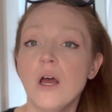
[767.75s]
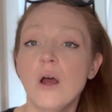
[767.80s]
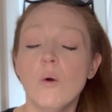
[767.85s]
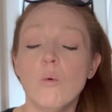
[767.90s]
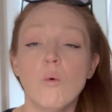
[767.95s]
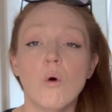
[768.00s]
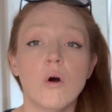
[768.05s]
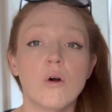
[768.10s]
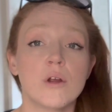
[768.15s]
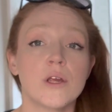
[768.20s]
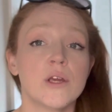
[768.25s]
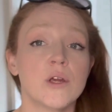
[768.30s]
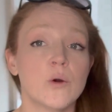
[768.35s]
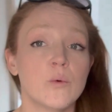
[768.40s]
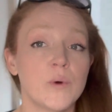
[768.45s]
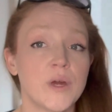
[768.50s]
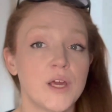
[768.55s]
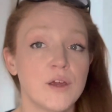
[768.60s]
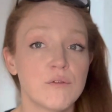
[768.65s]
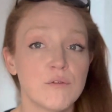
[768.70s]
walking
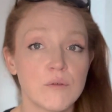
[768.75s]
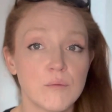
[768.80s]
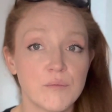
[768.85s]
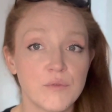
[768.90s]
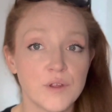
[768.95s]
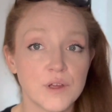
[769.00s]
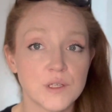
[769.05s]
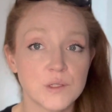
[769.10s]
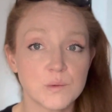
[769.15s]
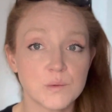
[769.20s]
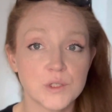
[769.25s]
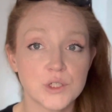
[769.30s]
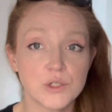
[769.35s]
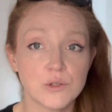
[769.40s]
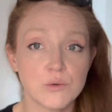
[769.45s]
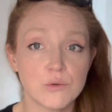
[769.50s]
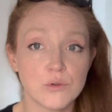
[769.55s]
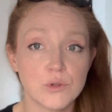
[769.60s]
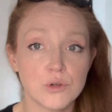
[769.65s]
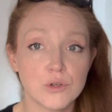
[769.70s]
away from things which
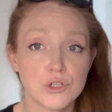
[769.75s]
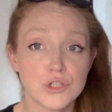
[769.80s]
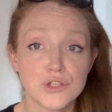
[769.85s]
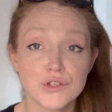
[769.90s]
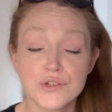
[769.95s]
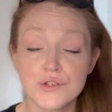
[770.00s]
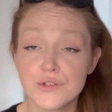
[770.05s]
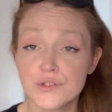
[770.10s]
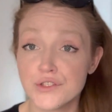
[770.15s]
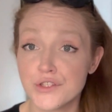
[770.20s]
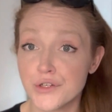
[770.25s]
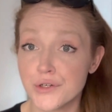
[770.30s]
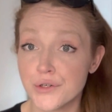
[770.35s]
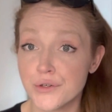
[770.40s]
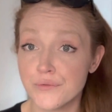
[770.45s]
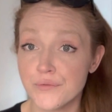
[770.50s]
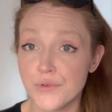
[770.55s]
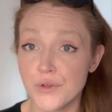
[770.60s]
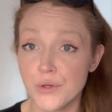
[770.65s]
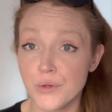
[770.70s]
no longer
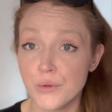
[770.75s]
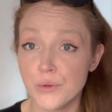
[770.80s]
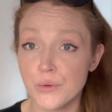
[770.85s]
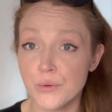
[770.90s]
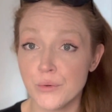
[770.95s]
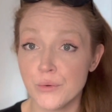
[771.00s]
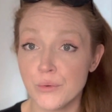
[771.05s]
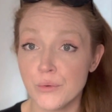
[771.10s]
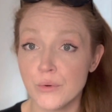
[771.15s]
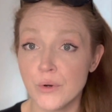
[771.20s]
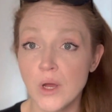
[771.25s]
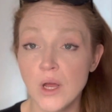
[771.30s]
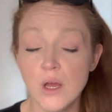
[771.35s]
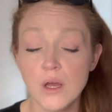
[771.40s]
serve you.